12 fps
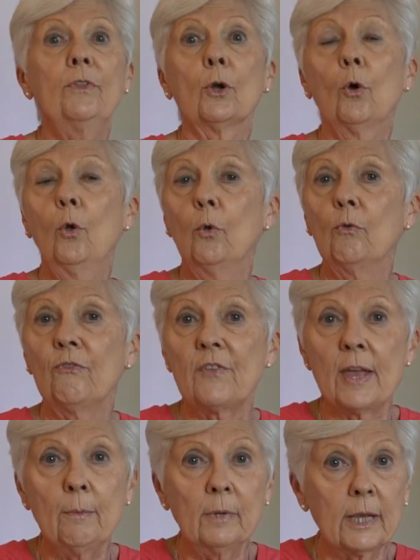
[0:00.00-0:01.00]
their whole
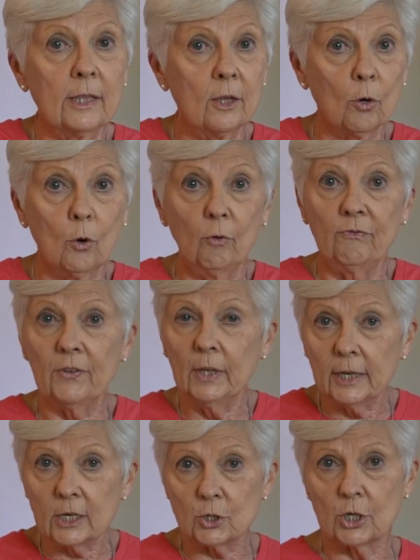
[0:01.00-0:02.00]
family and their whole
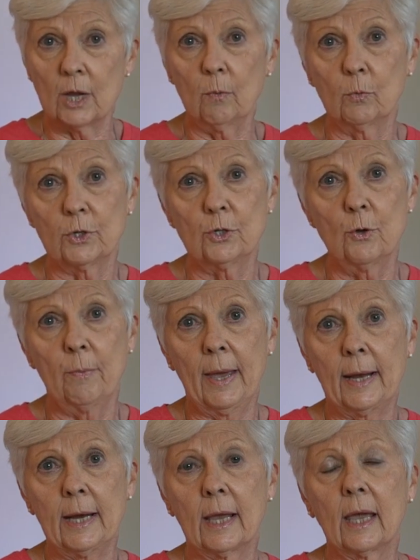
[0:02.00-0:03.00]
village and was
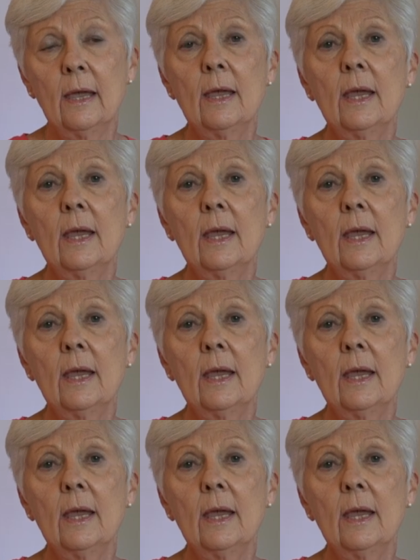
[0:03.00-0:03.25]
nomadic.